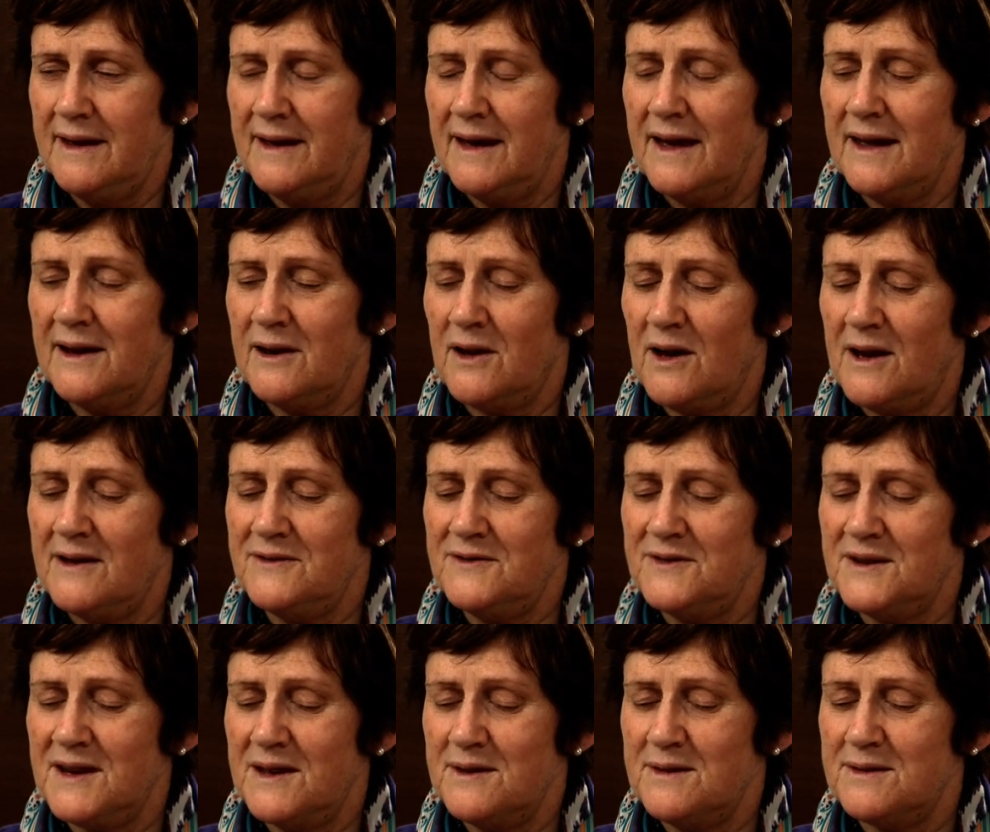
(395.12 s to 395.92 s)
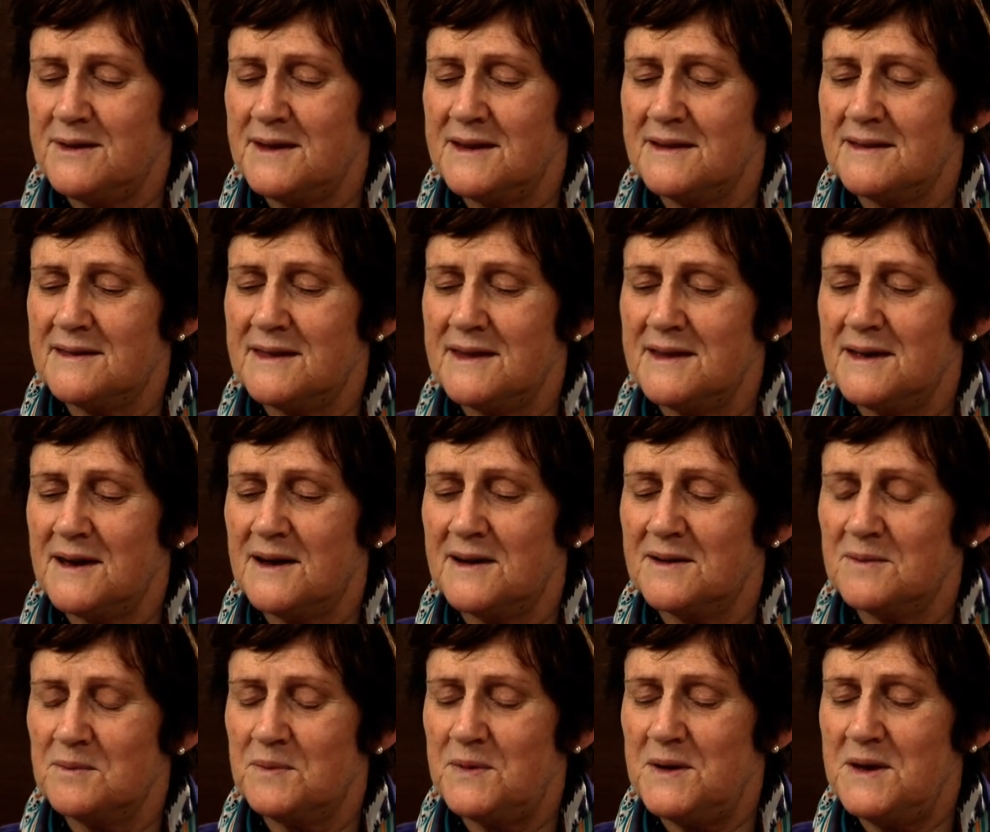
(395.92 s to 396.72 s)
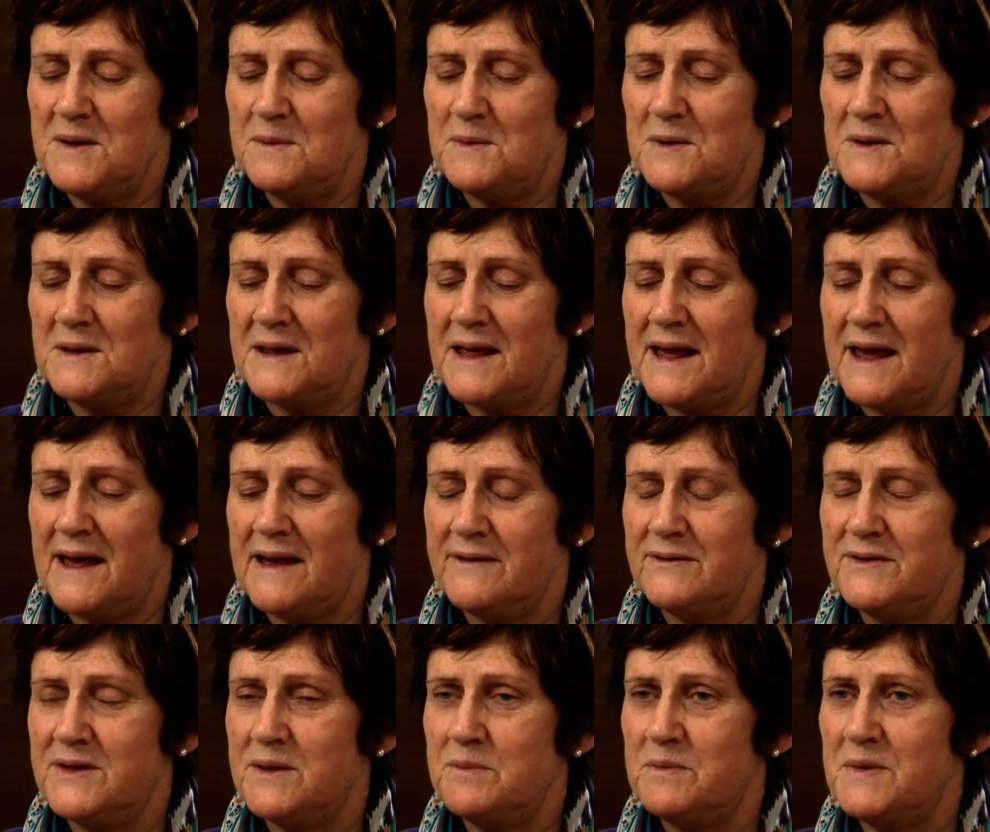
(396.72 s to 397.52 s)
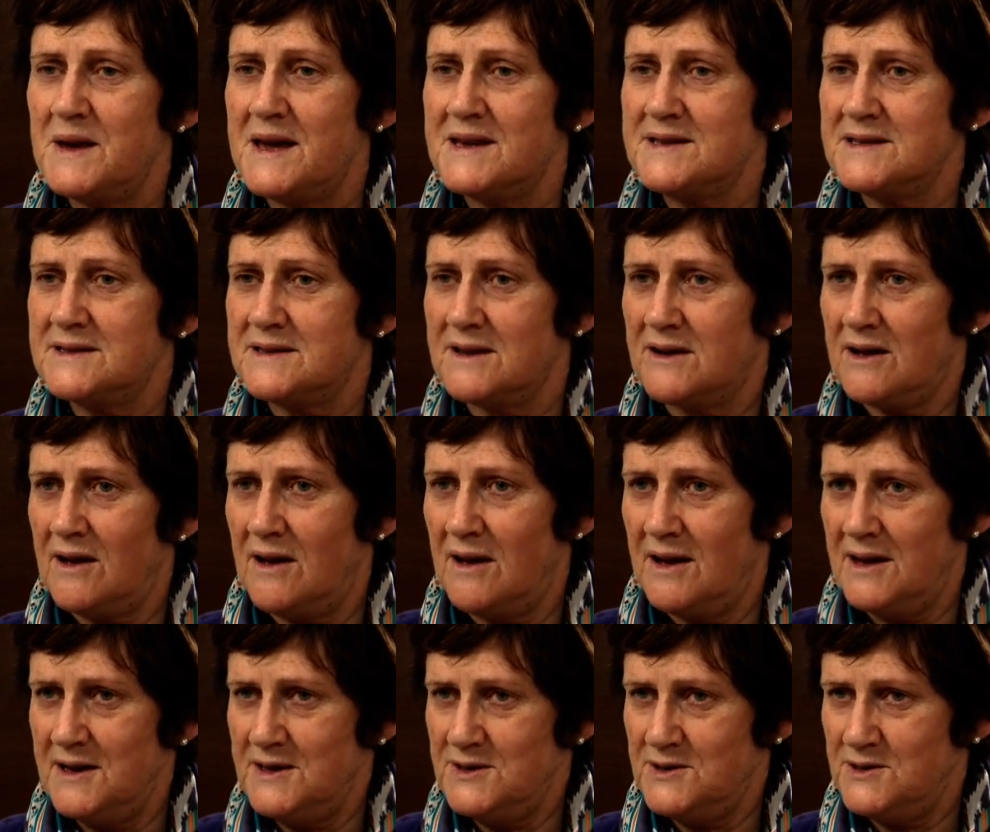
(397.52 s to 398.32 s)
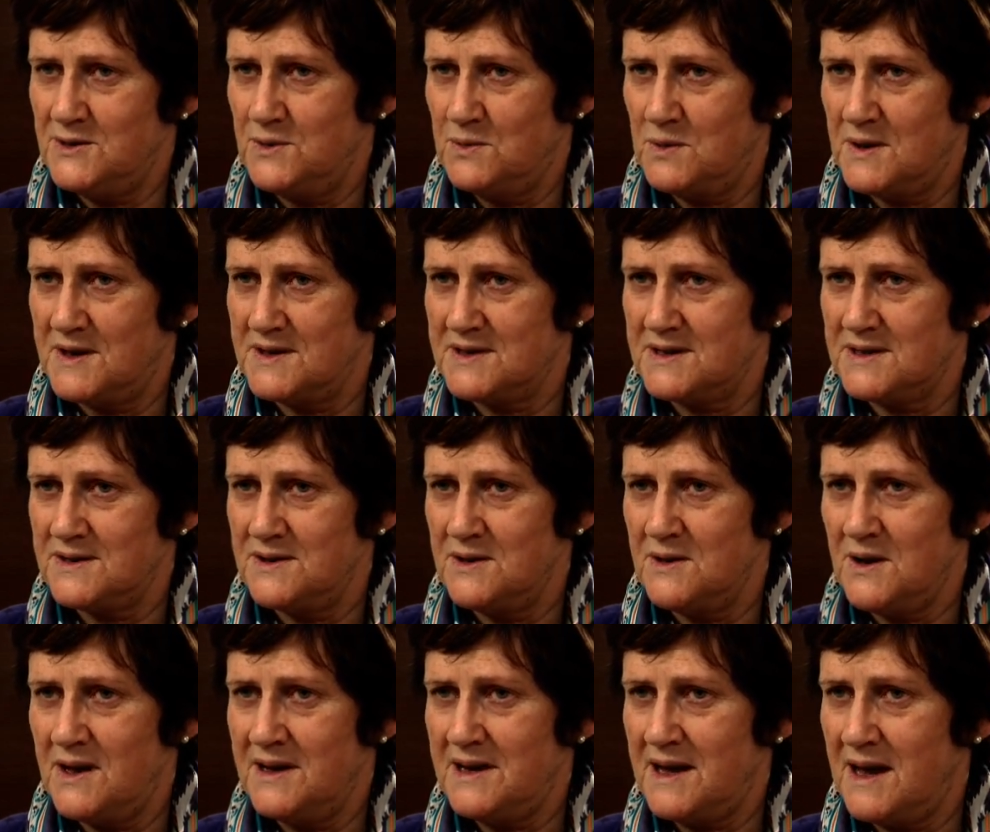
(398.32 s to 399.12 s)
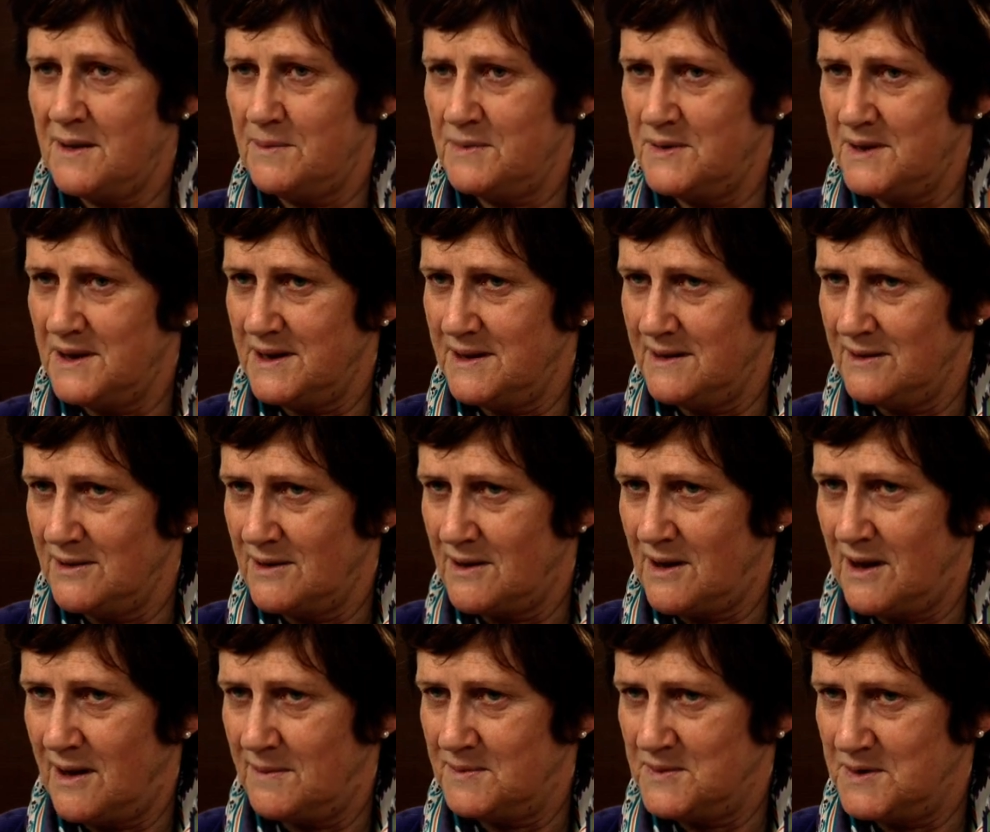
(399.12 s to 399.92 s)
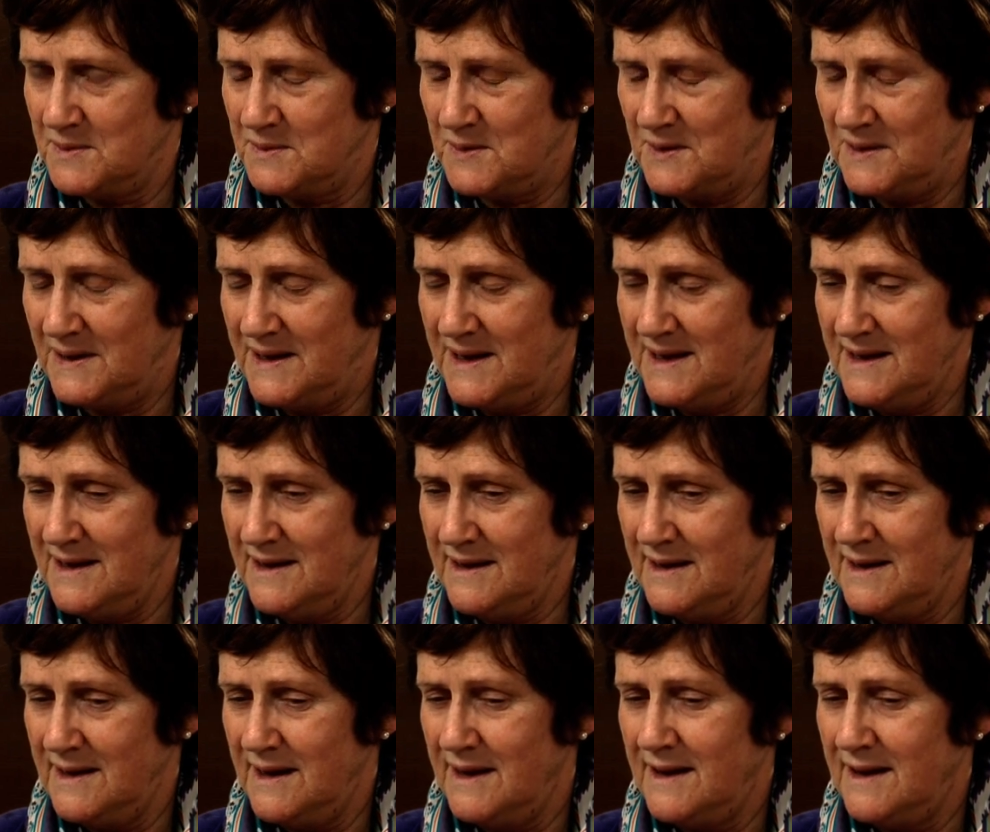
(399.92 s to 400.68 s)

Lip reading: And often I think the young people have the best eye to what's not happening optimally,